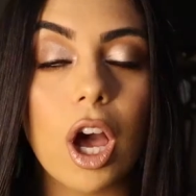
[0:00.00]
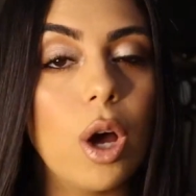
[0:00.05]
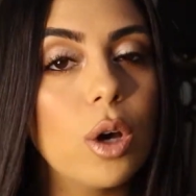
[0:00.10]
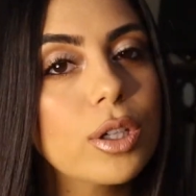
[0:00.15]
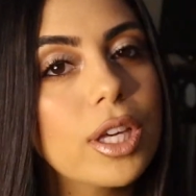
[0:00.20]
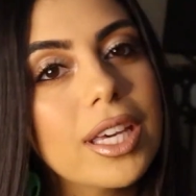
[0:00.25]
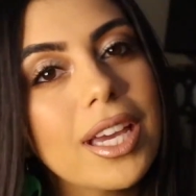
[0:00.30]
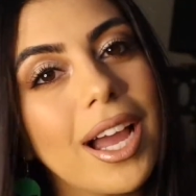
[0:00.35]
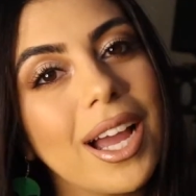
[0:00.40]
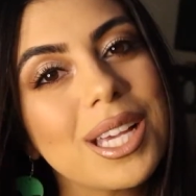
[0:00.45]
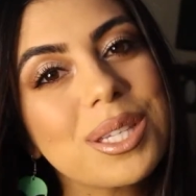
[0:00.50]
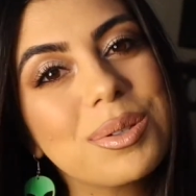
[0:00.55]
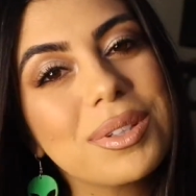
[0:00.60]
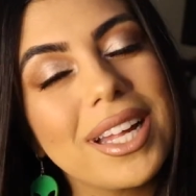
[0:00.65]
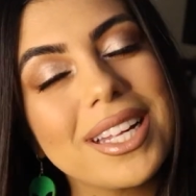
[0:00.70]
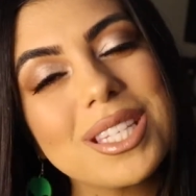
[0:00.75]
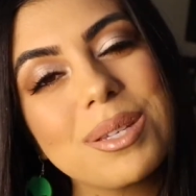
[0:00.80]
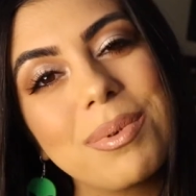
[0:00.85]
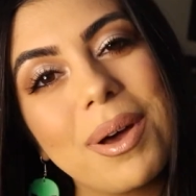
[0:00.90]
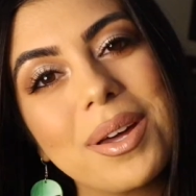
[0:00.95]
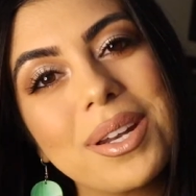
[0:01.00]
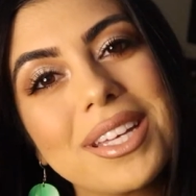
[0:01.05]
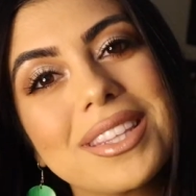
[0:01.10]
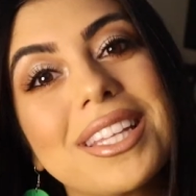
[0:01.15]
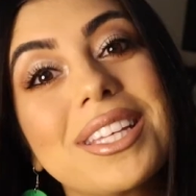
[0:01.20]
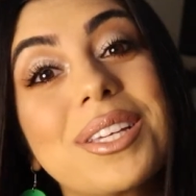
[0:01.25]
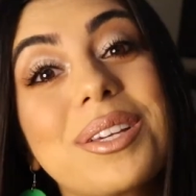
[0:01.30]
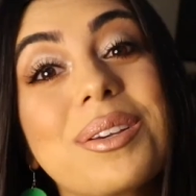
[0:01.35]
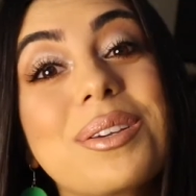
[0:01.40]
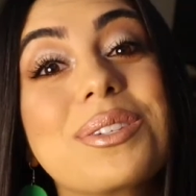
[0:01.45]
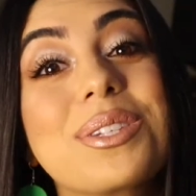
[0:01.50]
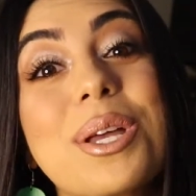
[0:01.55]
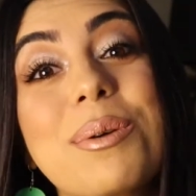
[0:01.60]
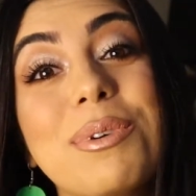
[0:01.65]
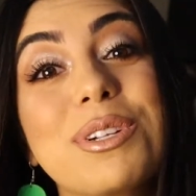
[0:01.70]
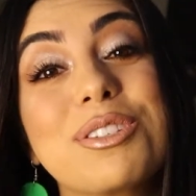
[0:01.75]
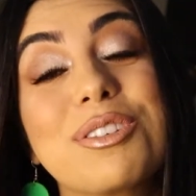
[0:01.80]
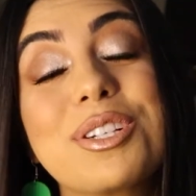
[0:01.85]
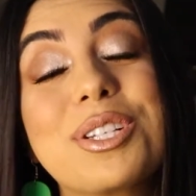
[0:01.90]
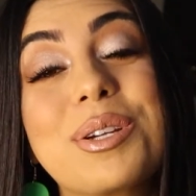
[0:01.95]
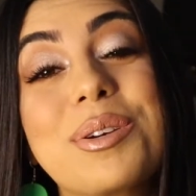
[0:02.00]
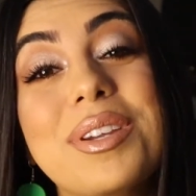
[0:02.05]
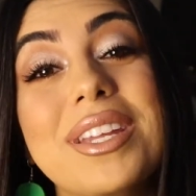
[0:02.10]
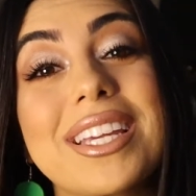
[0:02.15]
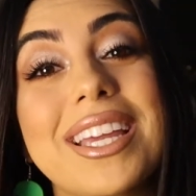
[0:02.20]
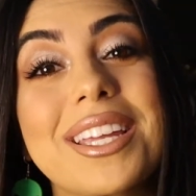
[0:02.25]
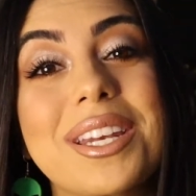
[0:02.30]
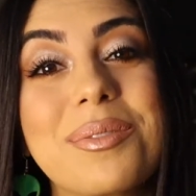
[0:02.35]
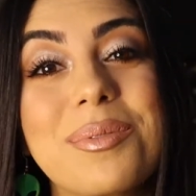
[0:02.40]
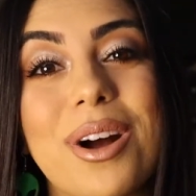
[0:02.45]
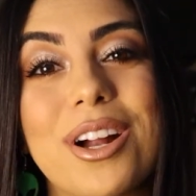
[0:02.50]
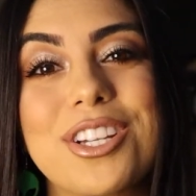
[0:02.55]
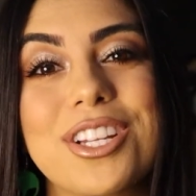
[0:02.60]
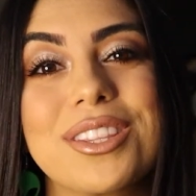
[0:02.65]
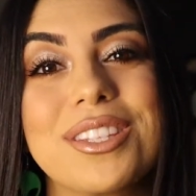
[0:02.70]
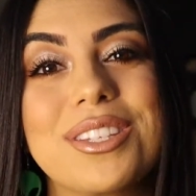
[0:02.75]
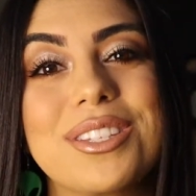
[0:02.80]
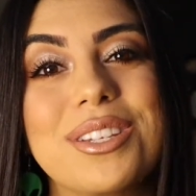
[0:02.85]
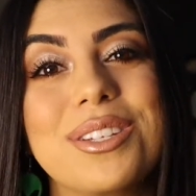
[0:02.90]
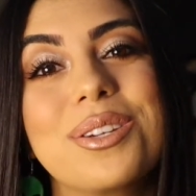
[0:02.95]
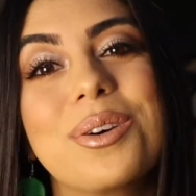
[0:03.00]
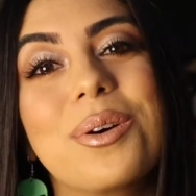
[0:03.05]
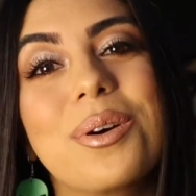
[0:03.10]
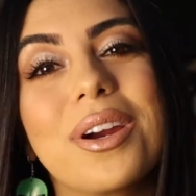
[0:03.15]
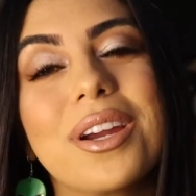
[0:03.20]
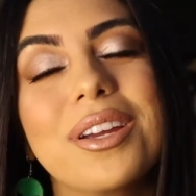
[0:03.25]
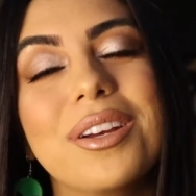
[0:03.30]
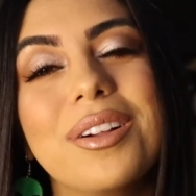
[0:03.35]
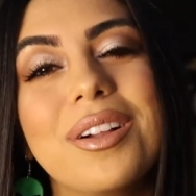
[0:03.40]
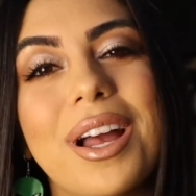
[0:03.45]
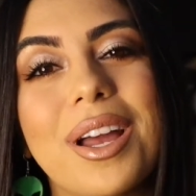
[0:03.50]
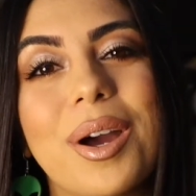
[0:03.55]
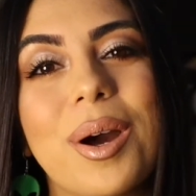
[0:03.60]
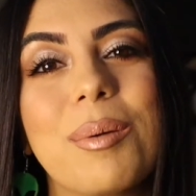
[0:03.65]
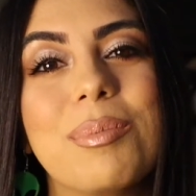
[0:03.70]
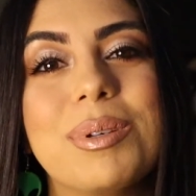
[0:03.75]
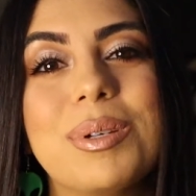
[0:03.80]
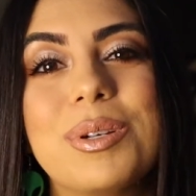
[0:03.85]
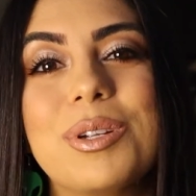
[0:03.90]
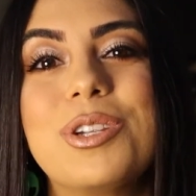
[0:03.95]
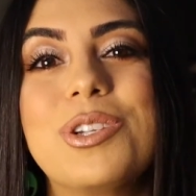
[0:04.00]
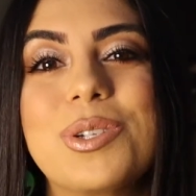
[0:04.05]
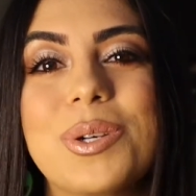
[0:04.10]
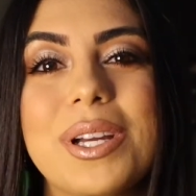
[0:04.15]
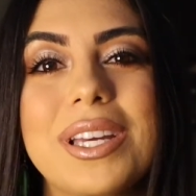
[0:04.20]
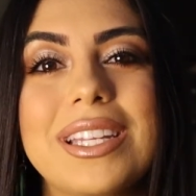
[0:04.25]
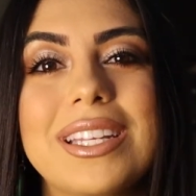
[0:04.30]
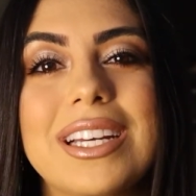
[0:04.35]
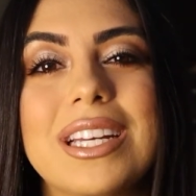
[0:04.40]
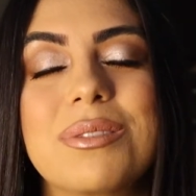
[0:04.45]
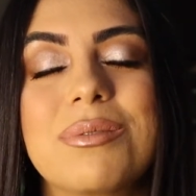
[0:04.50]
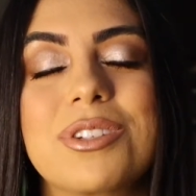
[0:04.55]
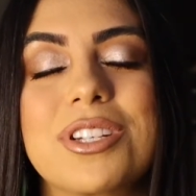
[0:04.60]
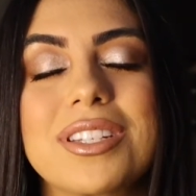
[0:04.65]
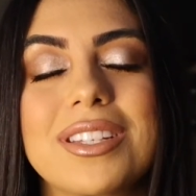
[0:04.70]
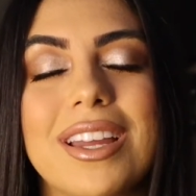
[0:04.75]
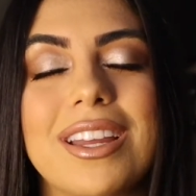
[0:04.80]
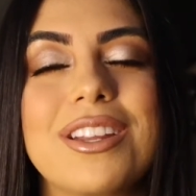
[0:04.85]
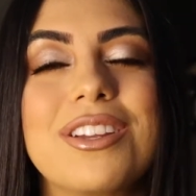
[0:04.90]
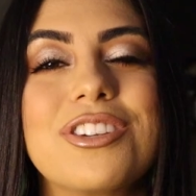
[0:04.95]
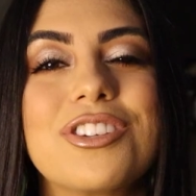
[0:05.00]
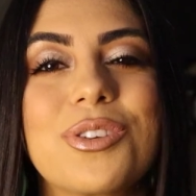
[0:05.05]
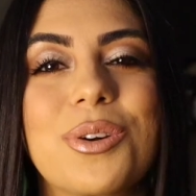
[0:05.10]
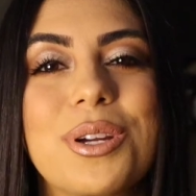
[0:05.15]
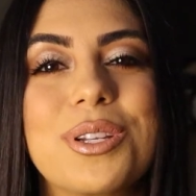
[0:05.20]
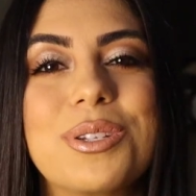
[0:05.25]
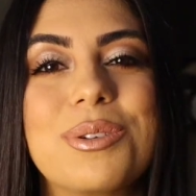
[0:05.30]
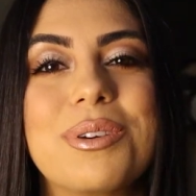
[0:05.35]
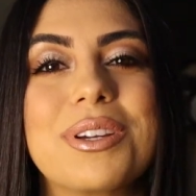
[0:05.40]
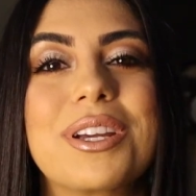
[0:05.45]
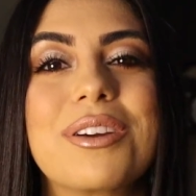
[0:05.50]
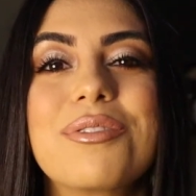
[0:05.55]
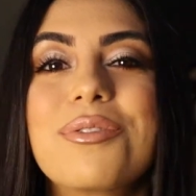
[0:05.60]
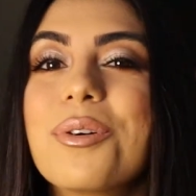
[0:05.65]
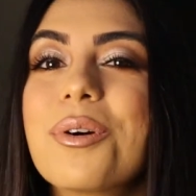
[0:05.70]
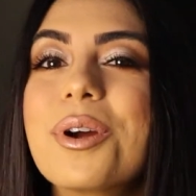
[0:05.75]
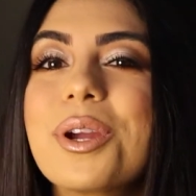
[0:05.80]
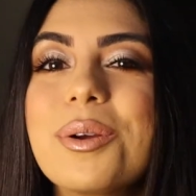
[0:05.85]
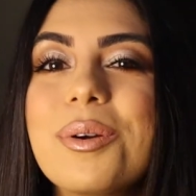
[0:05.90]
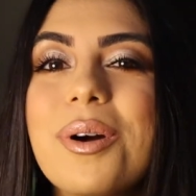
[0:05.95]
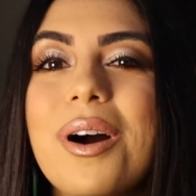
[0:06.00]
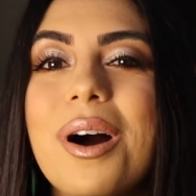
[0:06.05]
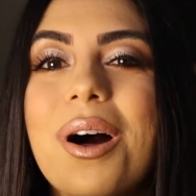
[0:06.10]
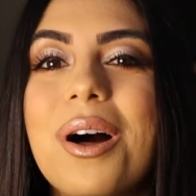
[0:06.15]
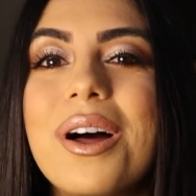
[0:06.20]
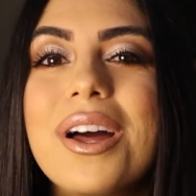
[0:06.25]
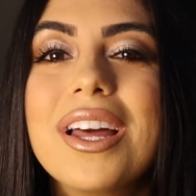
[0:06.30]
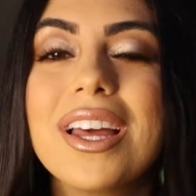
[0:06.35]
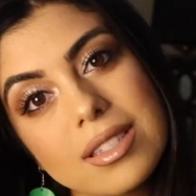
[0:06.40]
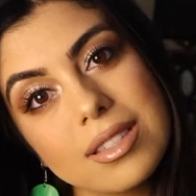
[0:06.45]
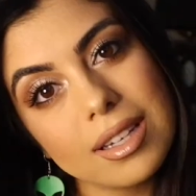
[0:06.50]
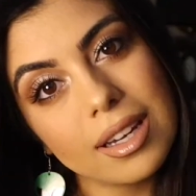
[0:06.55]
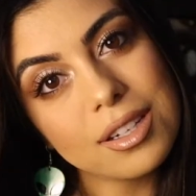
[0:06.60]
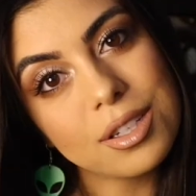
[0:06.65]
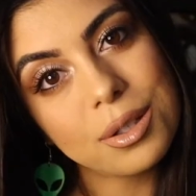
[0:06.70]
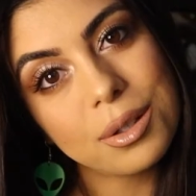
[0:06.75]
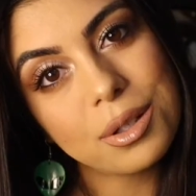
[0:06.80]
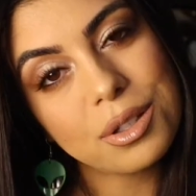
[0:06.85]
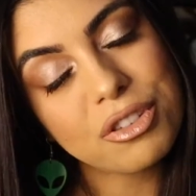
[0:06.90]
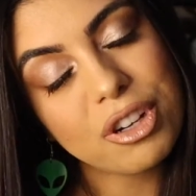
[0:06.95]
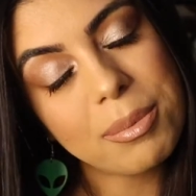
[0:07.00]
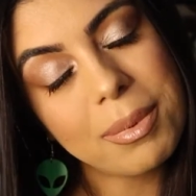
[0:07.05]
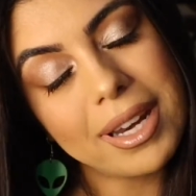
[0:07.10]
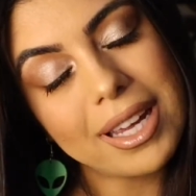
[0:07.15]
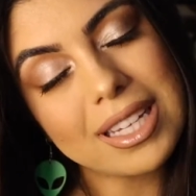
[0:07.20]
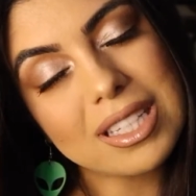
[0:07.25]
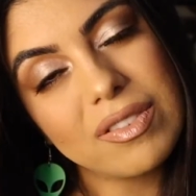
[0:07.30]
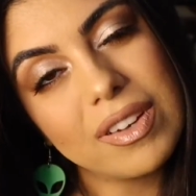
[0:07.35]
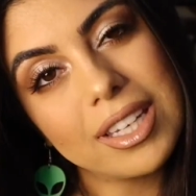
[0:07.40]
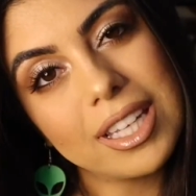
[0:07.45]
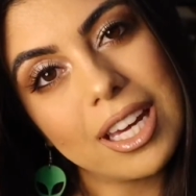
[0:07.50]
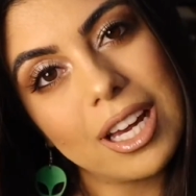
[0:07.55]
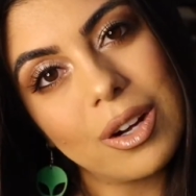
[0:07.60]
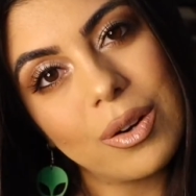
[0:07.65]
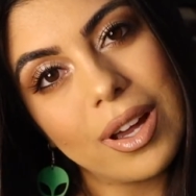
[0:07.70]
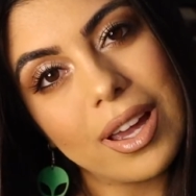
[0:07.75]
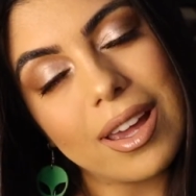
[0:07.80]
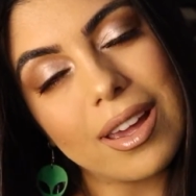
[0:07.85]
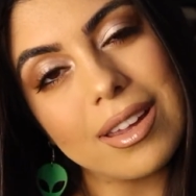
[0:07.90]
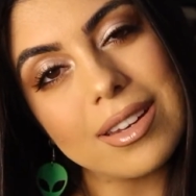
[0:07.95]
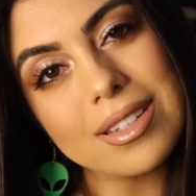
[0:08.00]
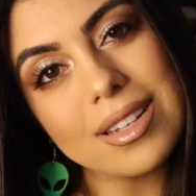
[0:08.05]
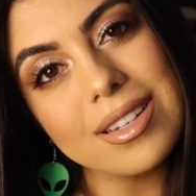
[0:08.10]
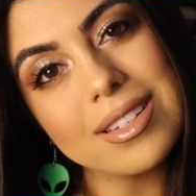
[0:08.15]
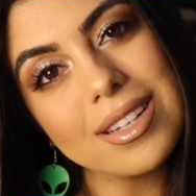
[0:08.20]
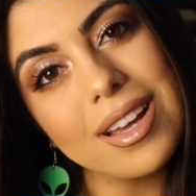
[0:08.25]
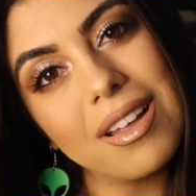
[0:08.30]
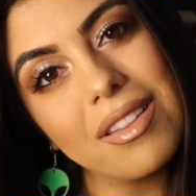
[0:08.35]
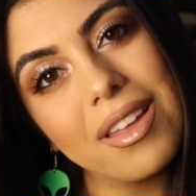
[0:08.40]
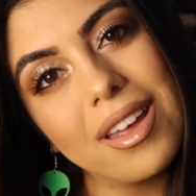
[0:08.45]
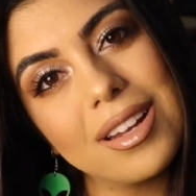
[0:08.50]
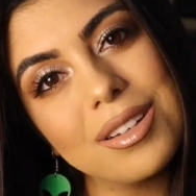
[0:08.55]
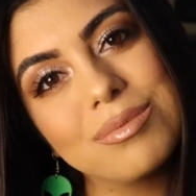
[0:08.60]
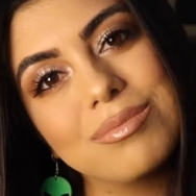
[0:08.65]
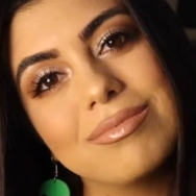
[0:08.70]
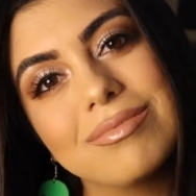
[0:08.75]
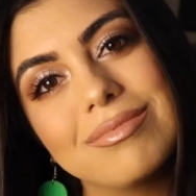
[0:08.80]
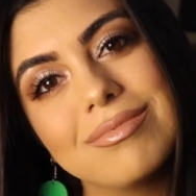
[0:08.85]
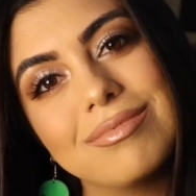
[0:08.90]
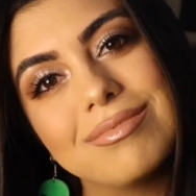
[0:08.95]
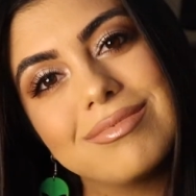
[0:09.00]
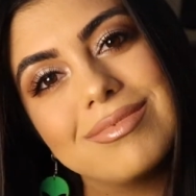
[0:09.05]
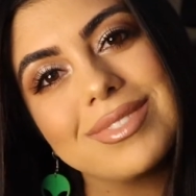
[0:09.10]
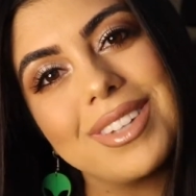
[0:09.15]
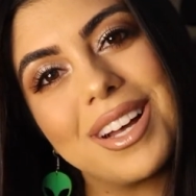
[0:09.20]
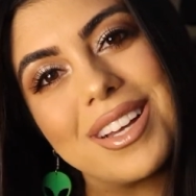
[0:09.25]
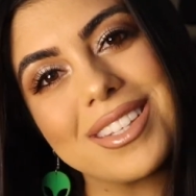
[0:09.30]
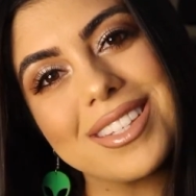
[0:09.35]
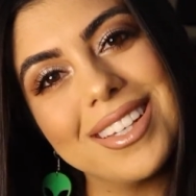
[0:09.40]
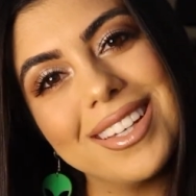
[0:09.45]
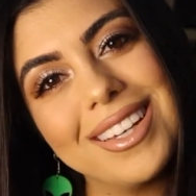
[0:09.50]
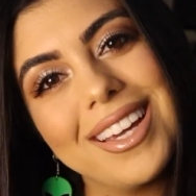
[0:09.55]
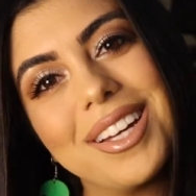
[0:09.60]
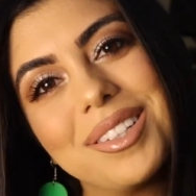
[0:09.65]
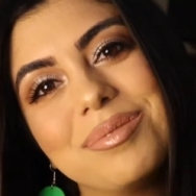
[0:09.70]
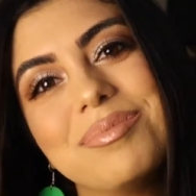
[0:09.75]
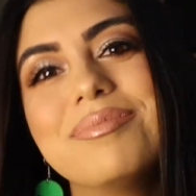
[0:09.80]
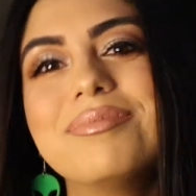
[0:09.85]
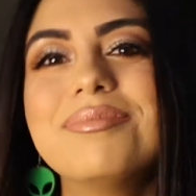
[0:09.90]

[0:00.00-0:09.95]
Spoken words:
Okay guys, well that's about it. Thank you so much for tuning in and watching this tutorial. I hope you enjoyed it as much as I enjoyed doing it for you all. Stay tuned for my next video, and until then, I'll see ya.